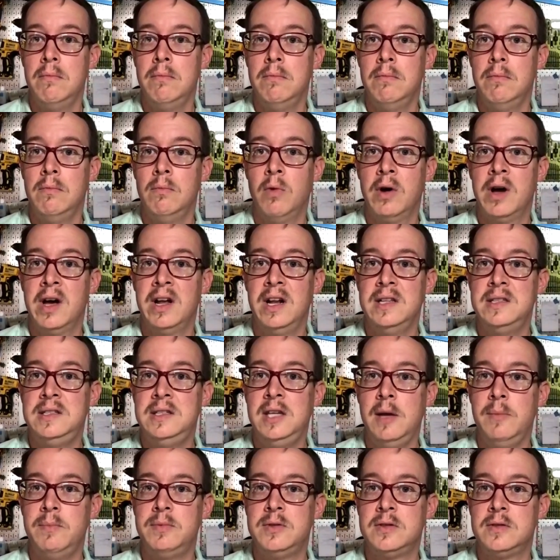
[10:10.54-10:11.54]
what kind of
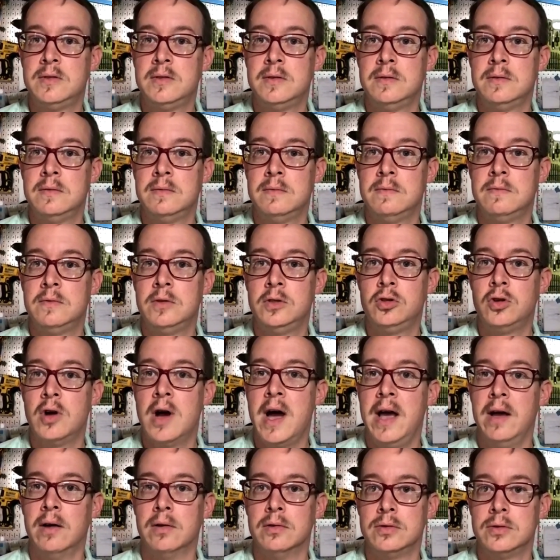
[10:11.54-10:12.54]
tips for
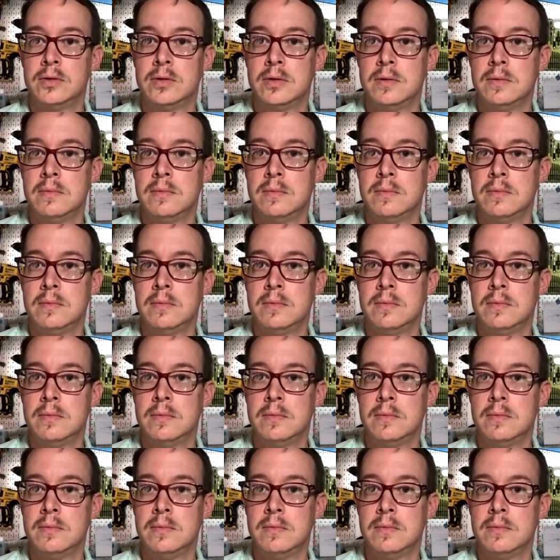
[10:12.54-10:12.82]
trials?